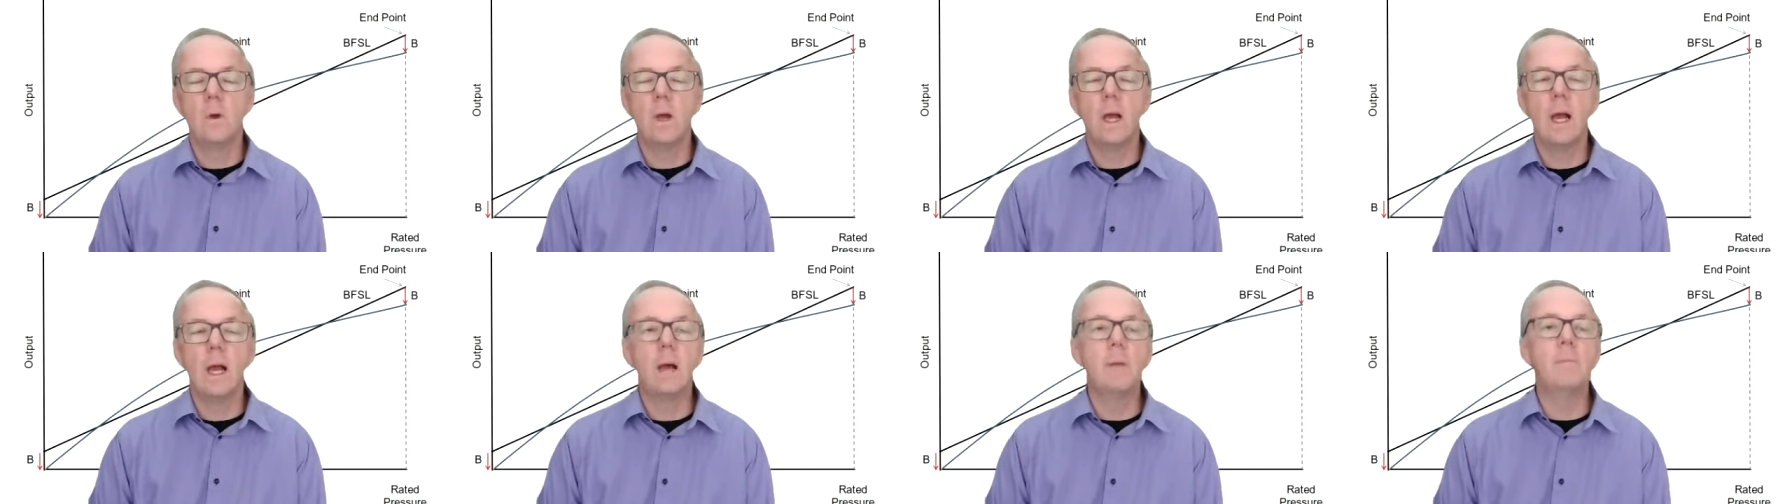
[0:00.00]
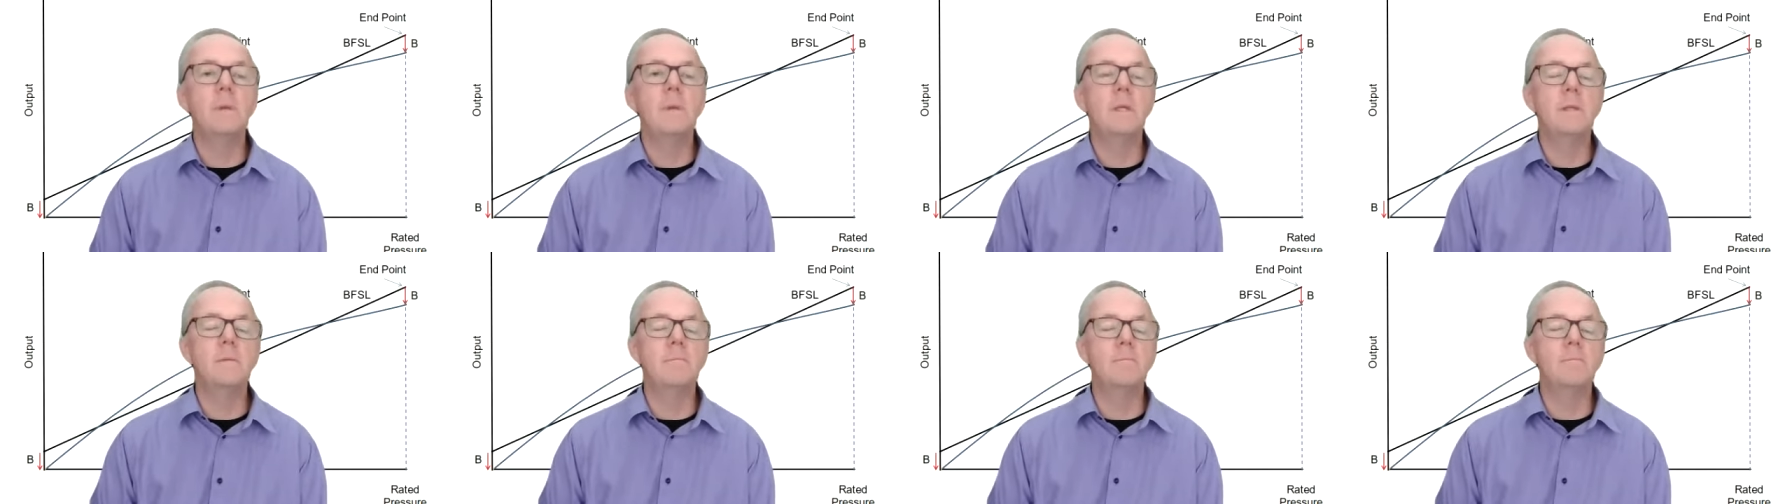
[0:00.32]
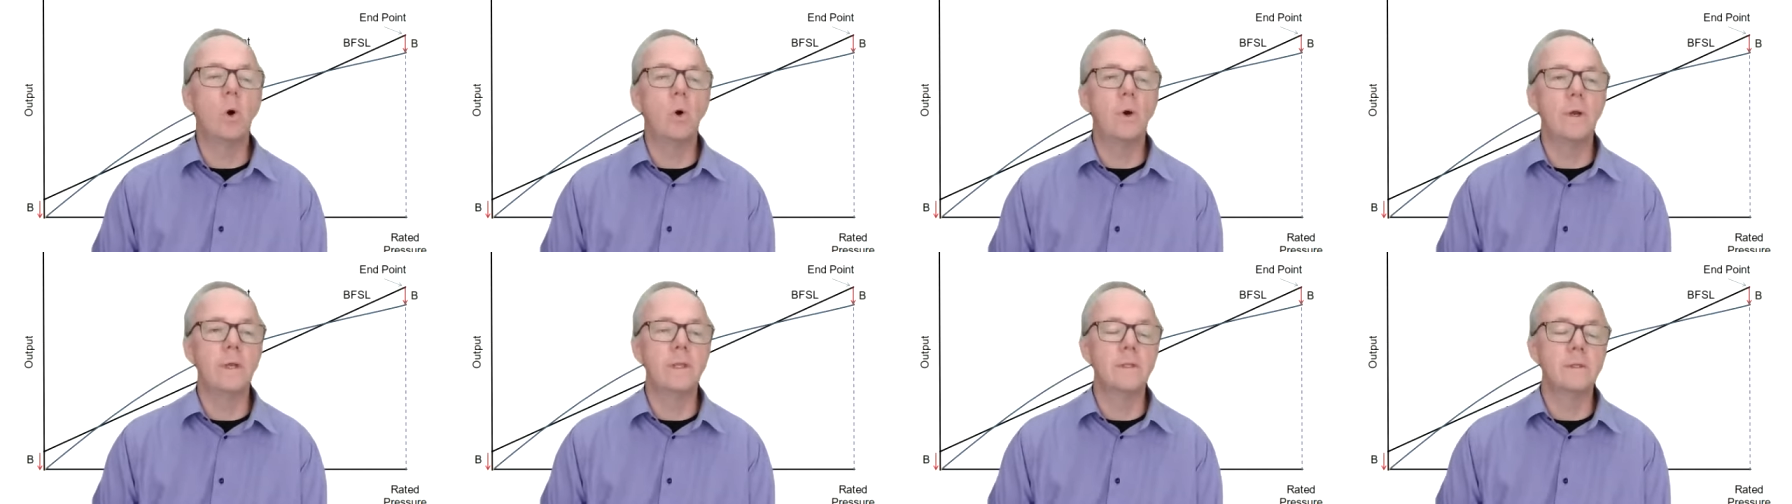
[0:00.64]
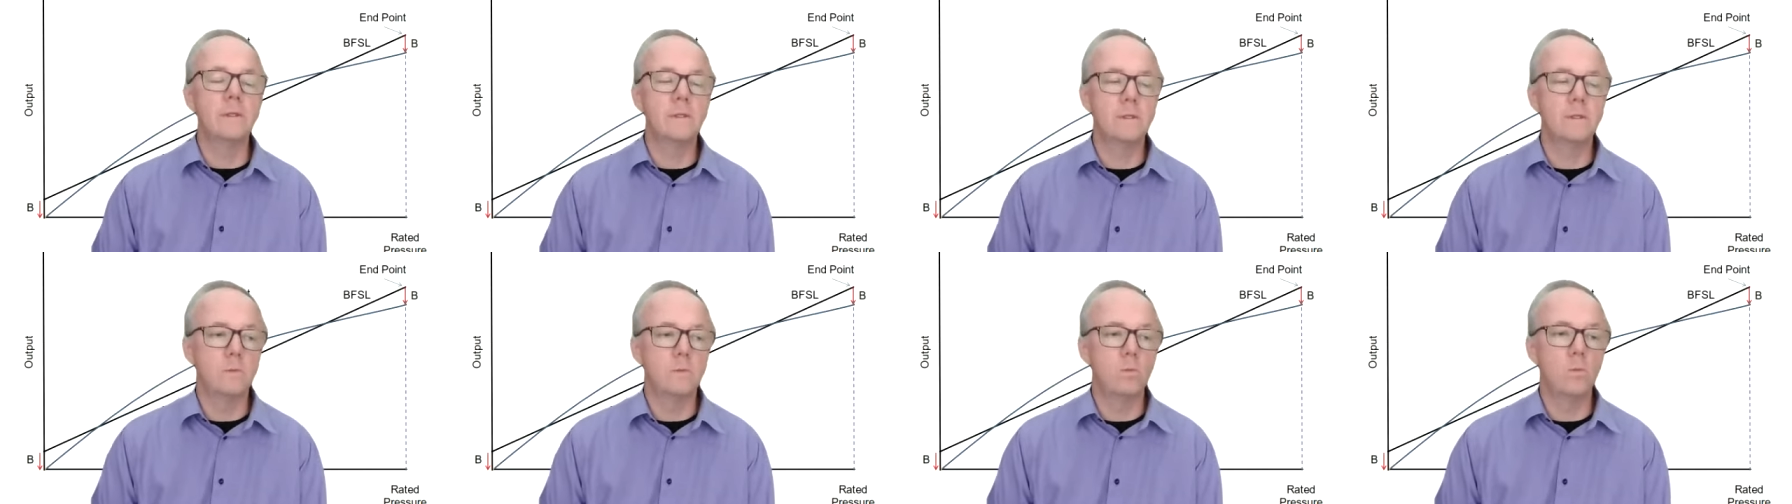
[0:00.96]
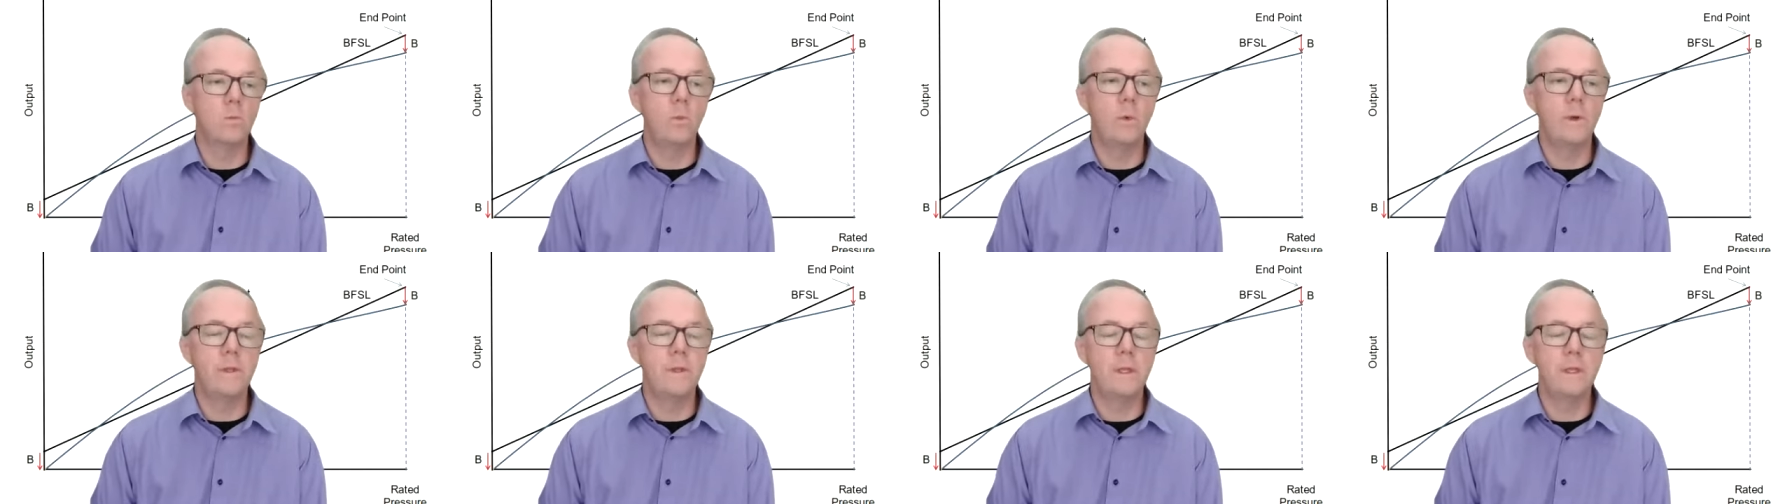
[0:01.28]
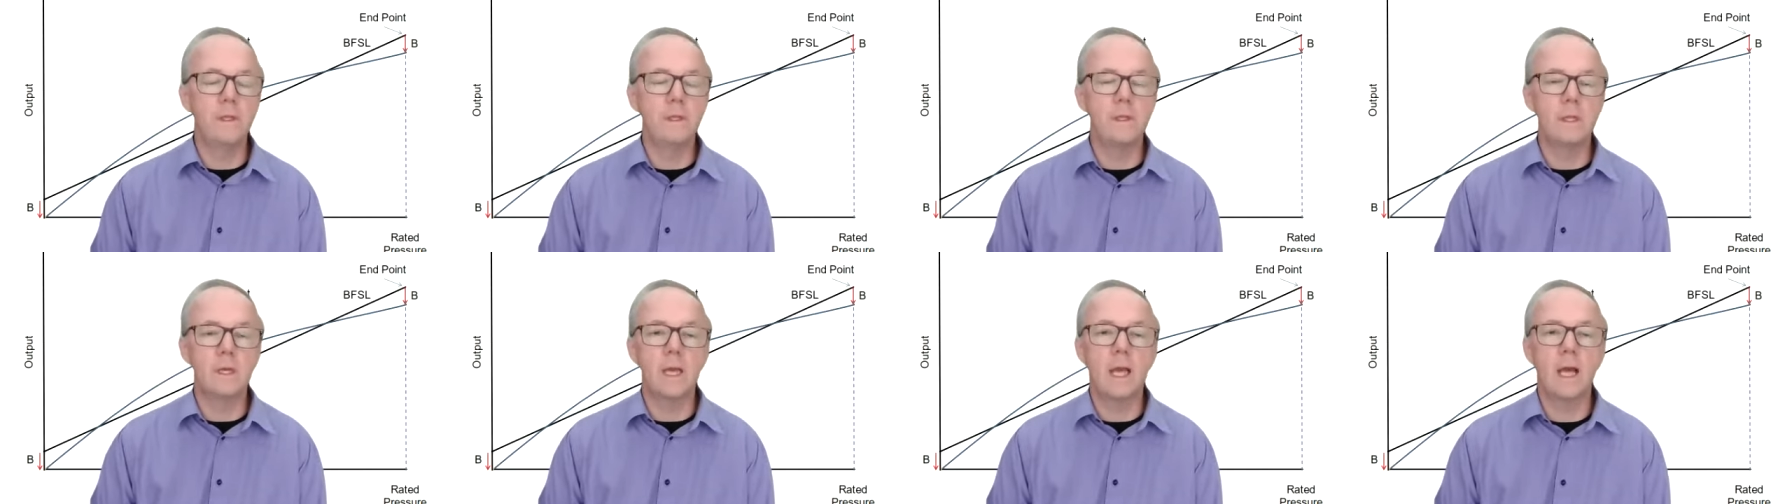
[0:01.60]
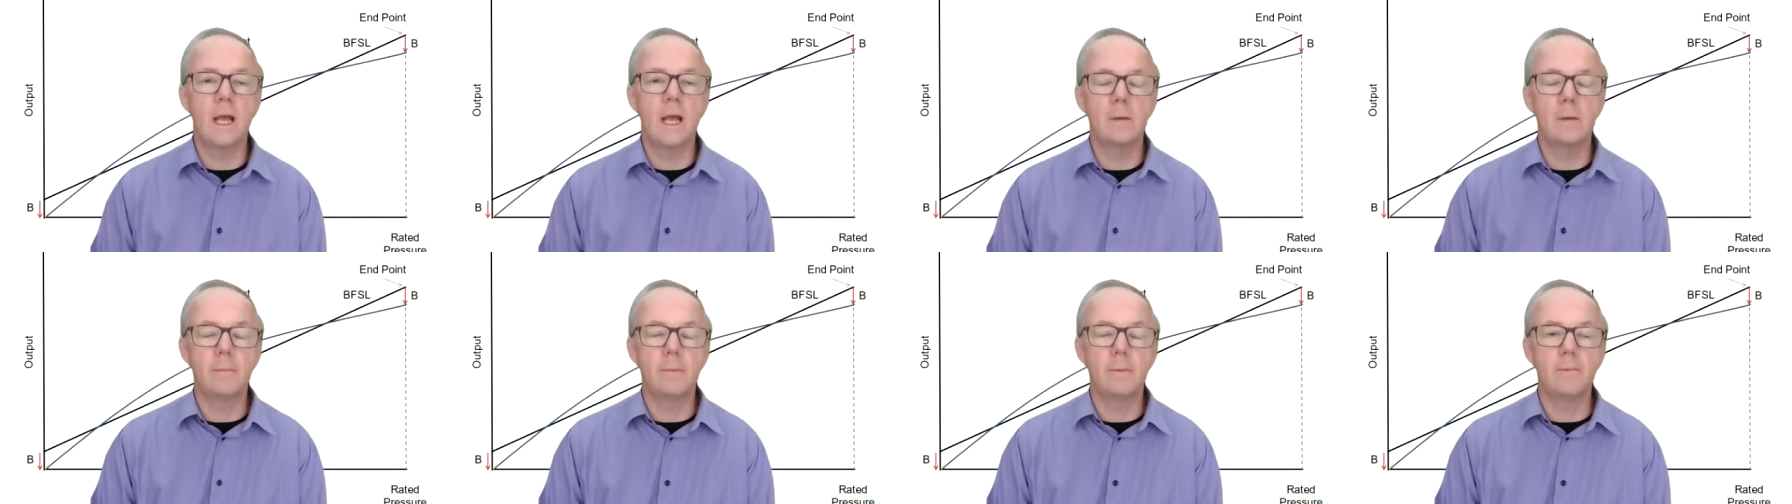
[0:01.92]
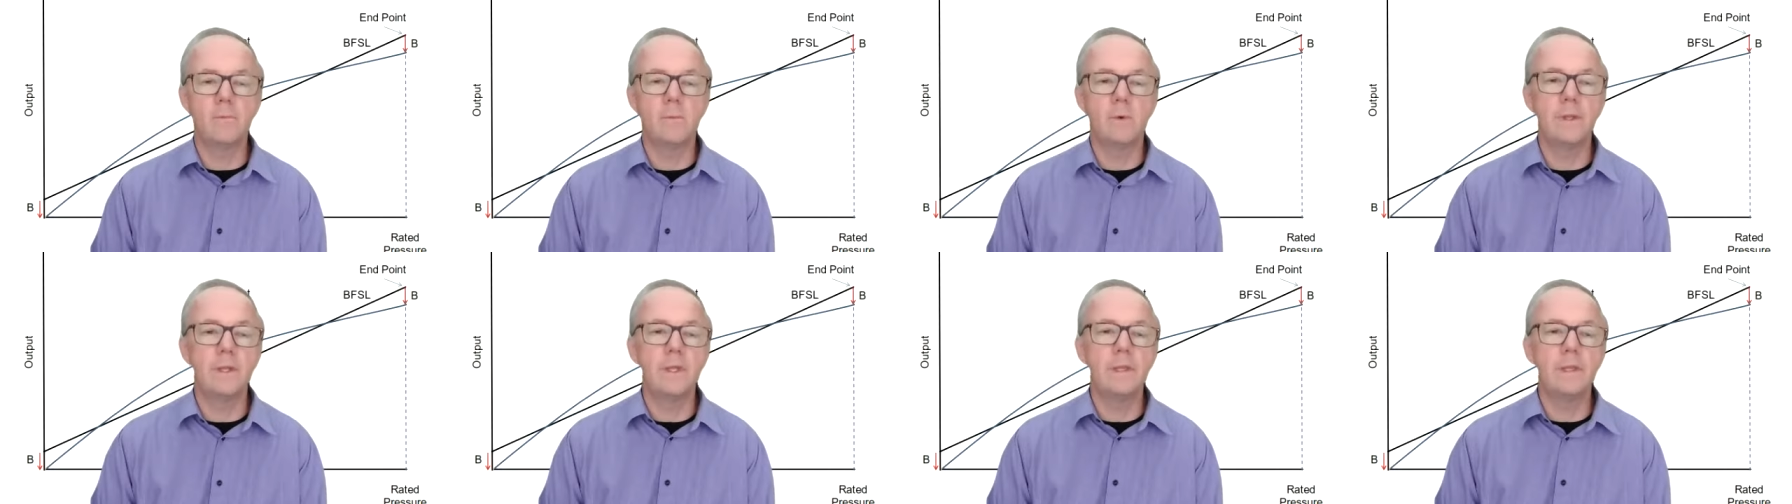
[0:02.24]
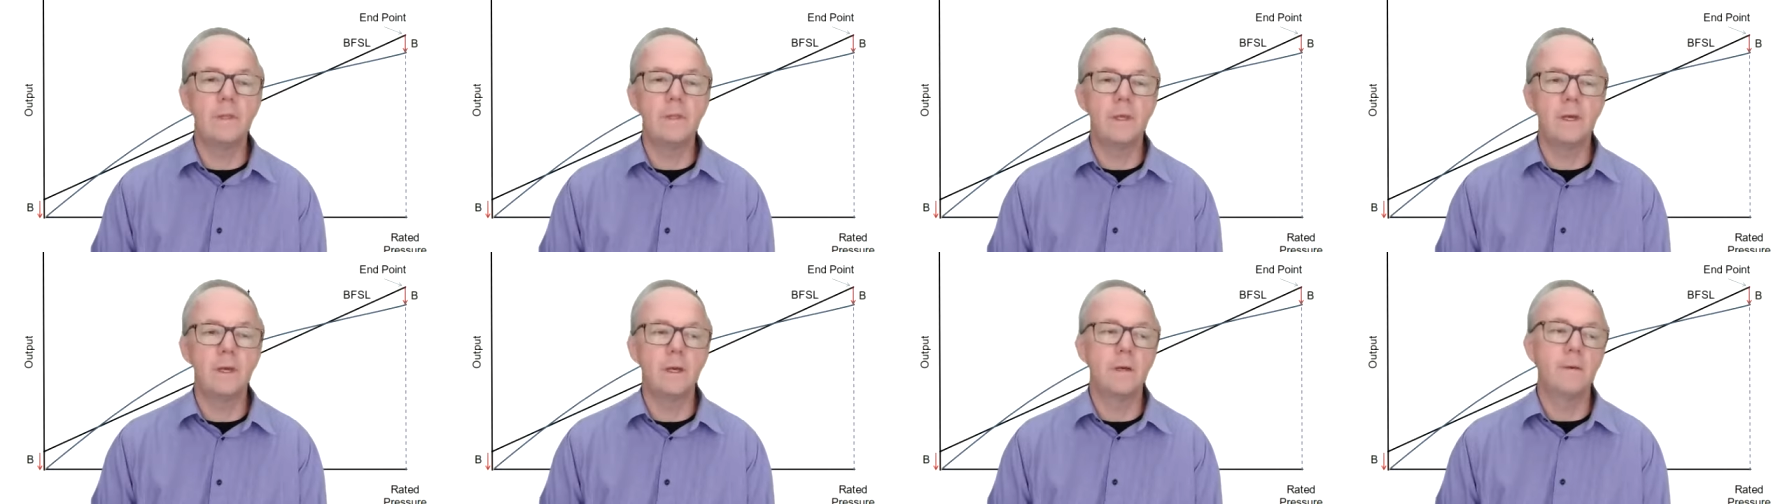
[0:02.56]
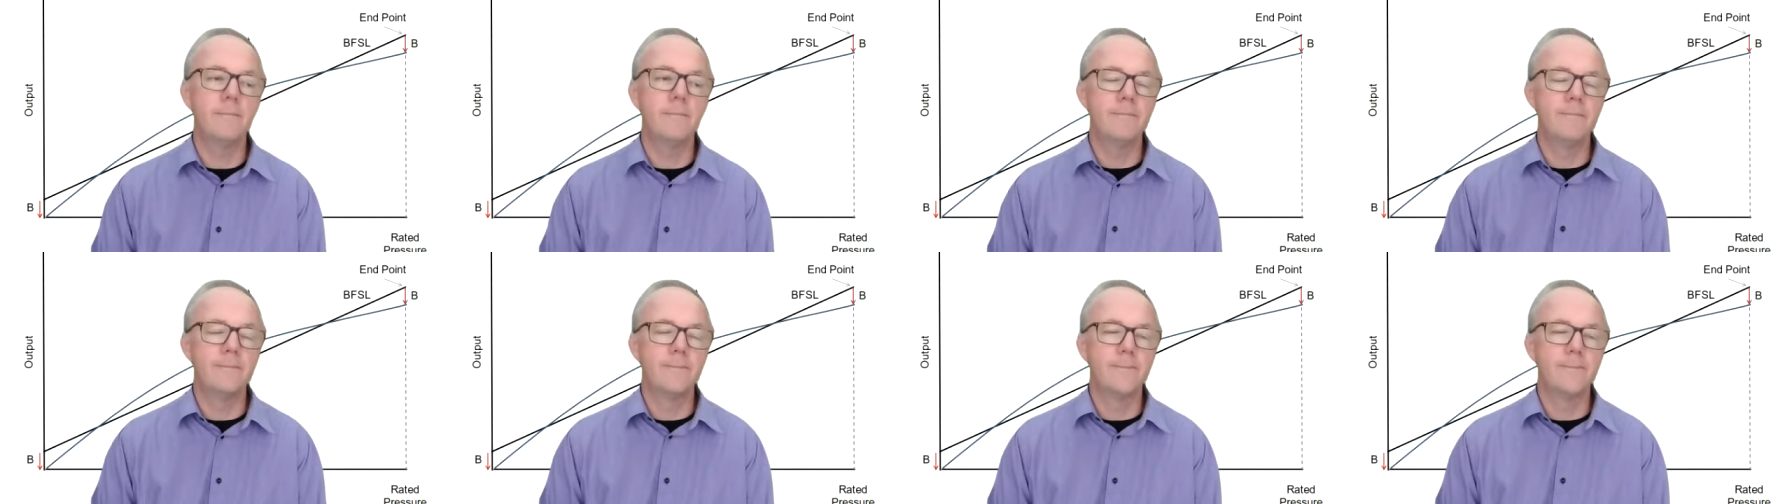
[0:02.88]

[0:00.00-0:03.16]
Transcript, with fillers: how many points within the calib within the